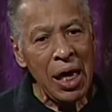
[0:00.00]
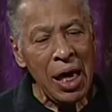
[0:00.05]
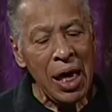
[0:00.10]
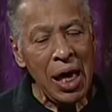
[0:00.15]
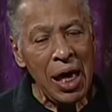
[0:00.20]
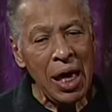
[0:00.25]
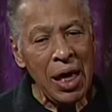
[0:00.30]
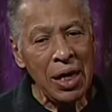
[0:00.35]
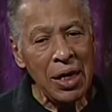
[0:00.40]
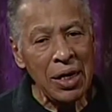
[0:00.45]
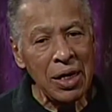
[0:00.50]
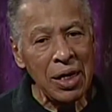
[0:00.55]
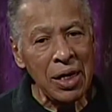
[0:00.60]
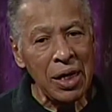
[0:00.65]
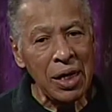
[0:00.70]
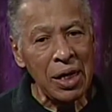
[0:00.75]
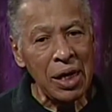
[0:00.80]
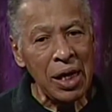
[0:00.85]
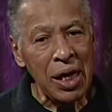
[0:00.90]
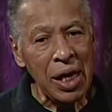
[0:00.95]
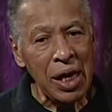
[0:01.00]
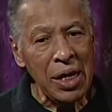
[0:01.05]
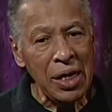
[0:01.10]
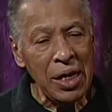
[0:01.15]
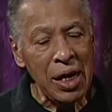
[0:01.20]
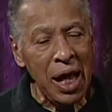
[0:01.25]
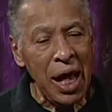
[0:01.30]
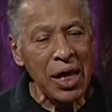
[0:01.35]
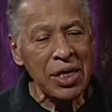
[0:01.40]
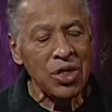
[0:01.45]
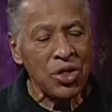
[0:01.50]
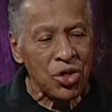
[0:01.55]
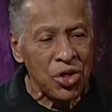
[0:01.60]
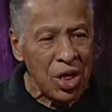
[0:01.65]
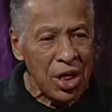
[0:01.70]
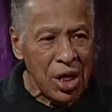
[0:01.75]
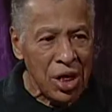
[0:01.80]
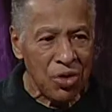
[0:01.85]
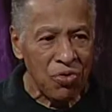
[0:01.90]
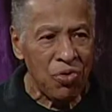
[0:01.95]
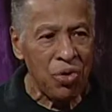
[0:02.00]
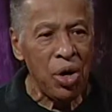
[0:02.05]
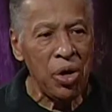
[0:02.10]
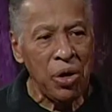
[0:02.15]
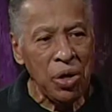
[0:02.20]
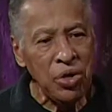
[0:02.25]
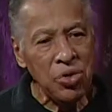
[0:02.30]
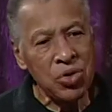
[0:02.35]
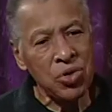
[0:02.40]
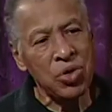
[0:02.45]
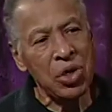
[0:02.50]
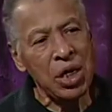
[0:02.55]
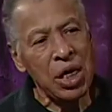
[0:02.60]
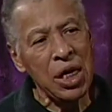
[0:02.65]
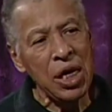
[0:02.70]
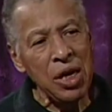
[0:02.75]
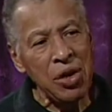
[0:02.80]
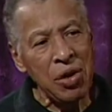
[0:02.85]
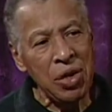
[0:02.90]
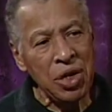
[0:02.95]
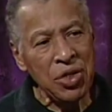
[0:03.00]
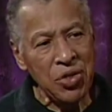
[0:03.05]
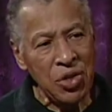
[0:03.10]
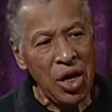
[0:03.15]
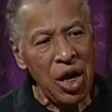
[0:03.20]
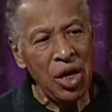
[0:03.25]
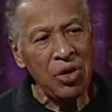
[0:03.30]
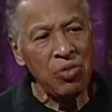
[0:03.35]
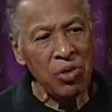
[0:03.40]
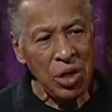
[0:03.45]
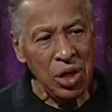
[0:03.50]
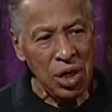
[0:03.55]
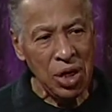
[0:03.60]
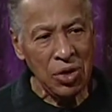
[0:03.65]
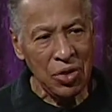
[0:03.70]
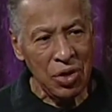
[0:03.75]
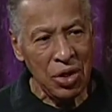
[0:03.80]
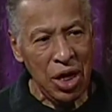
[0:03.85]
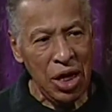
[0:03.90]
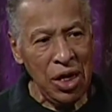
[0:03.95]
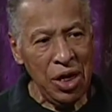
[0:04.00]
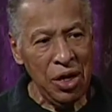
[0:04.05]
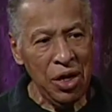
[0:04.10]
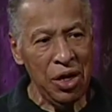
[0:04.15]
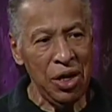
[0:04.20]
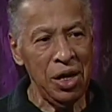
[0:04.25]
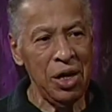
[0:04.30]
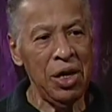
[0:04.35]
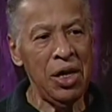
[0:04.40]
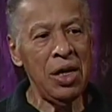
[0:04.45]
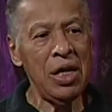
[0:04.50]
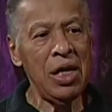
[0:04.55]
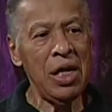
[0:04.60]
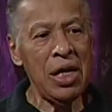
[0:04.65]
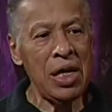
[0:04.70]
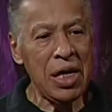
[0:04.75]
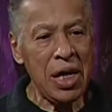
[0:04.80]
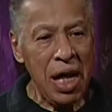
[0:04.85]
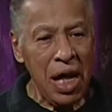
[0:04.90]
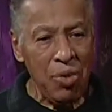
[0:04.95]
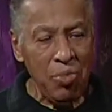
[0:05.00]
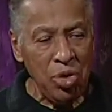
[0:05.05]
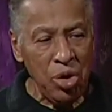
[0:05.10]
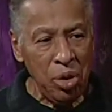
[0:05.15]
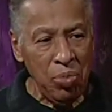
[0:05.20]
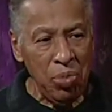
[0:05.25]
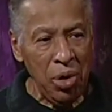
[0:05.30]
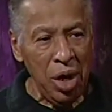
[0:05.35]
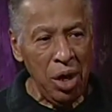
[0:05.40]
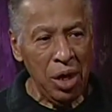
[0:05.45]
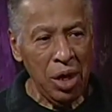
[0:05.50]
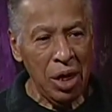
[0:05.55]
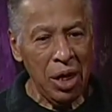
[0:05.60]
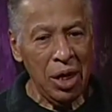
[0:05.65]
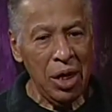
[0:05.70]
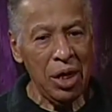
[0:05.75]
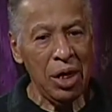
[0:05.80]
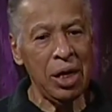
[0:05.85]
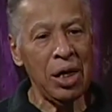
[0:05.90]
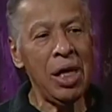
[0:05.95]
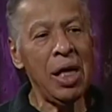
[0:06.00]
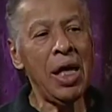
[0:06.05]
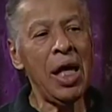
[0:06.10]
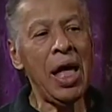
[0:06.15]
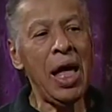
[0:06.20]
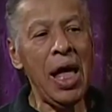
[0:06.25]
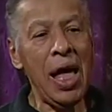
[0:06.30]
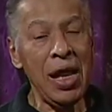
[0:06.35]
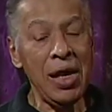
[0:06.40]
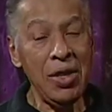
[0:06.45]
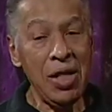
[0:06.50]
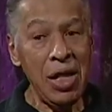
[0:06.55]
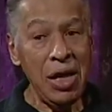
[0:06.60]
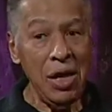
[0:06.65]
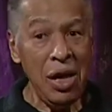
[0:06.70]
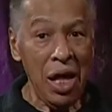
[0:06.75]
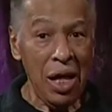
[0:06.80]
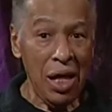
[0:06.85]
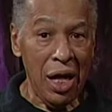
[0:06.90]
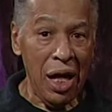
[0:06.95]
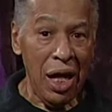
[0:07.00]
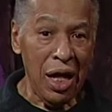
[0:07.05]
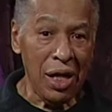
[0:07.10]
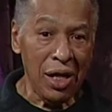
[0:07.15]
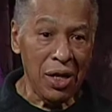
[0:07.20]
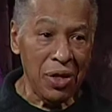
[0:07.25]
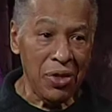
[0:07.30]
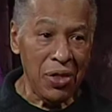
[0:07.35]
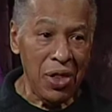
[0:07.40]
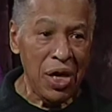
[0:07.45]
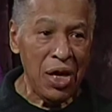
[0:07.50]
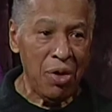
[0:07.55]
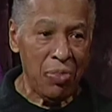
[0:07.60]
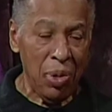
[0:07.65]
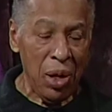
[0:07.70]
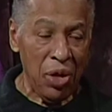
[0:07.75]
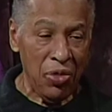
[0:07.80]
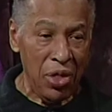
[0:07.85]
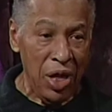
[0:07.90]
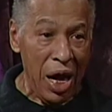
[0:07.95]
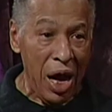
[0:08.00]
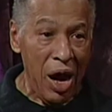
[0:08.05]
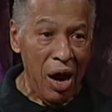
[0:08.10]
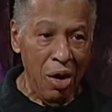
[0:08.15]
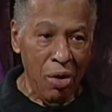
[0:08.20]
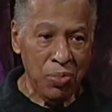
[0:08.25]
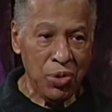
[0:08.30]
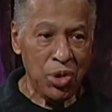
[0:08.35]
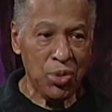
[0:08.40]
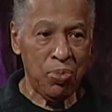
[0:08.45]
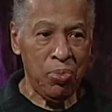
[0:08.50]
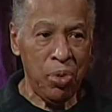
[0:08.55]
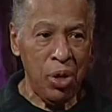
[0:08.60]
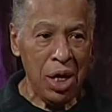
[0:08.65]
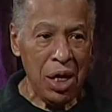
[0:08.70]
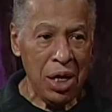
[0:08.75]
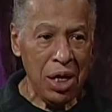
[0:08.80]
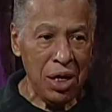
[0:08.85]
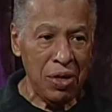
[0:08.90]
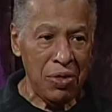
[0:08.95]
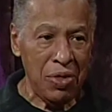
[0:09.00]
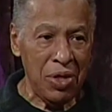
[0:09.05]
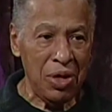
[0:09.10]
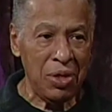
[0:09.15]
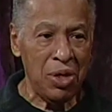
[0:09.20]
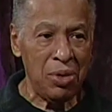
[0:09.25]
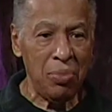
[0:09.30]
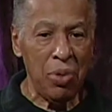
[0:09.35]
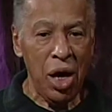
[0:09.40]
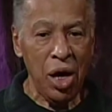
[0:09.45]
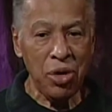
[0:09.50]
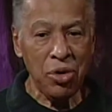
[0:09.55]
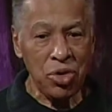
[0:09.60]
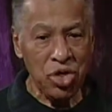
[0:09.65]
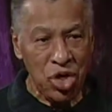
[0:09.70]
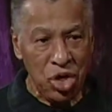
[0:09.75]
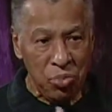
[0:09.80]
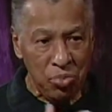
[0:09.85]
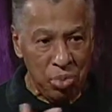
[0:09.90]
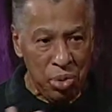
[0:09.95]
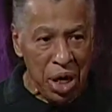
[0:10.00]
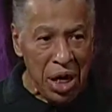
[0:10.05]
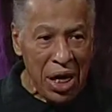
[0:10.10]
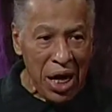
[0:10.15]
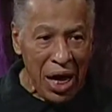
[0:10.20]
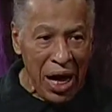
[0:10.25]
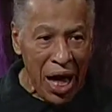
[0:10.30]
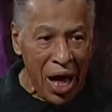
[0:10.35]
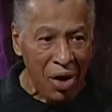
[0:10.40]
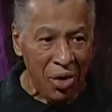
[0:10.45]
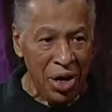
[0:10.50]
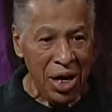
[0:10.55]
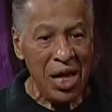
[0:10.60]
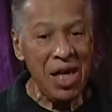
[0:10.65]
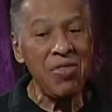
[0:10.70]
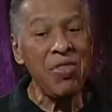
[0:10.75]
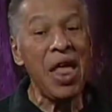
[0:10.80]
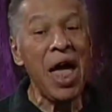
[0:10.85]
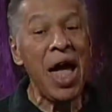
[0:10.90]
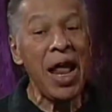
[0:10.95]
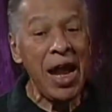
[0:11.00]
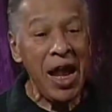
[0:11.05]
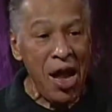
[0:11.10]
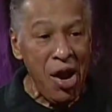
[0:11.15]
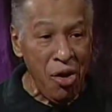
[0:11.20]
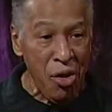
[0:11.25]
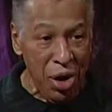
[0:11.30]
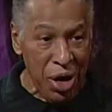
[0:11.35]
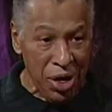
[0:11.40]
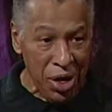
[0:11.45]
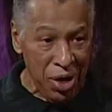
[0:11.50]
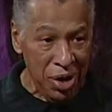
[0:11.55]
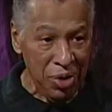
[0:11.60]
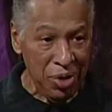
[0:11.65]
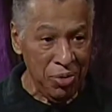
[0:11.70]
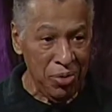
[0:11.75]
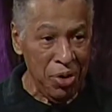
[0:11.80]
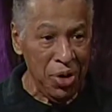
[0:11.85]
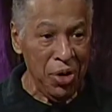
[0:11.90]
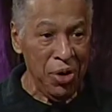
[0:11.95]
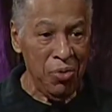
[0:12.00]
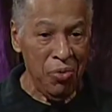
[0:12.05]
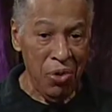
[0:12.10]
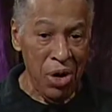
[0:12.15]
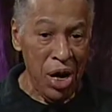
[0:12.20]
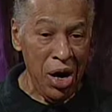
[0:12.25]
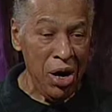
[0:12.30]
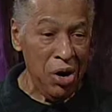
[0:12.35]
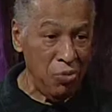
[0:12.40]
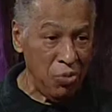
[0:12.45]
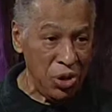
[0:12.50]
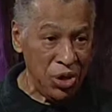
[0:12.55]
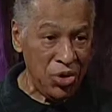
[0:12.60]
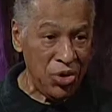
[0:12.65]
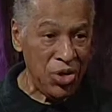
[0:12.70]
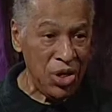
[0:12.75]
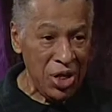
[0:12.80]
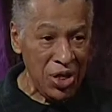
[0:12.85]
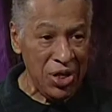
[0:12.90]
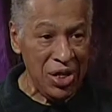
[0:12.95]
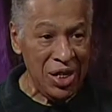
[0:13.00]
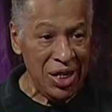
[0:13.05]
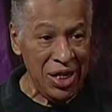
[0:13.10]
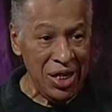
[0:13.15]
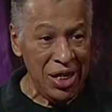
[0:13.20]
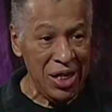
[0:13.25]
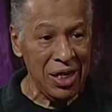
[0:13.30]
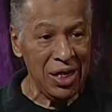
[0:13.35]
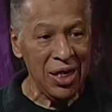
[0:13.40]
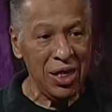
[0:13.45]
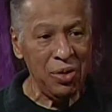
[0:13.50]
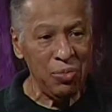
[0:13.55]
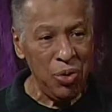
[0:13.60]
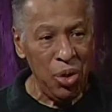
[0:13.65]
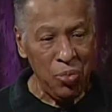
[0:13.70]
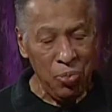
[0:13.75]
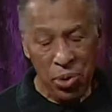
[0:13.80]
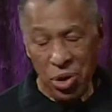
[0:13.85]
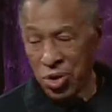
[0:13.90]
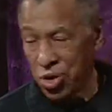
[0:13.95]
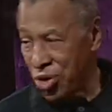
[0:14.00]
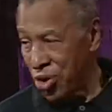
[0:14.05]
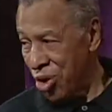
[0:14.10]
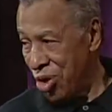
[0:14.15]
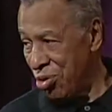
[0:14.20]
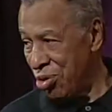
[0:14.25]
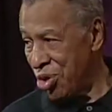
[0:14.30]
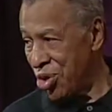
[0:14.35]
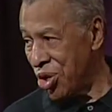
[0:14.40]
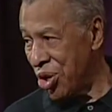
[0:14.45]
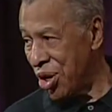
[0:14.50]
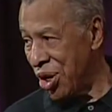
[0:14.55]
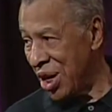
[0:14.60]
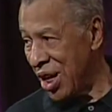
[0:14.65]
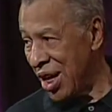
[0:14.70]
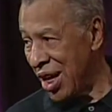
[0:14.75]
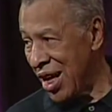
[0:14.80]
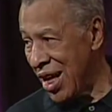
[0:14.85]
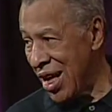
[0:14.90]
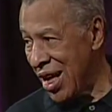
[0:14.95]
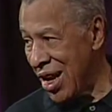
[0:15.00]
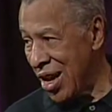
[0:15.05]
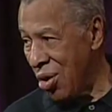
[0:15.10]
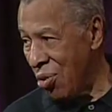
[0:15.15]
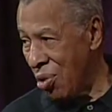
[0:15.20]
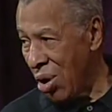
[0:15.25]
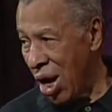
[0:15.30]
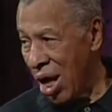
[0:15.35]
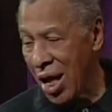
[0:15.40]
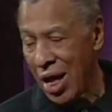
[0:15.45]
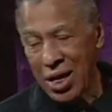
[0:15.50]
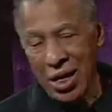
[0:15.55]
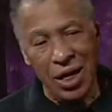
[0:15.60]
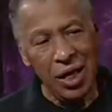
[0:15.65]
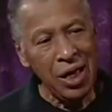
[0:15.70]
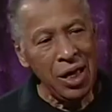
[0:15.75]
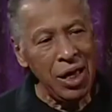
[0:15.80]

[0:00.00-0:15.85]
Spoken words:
And I just think it's very interesting. Here it is 100 years later, he came to America, and then think about the Arab Spring, the democracy breaking out in that area where we see the persecution in Iran.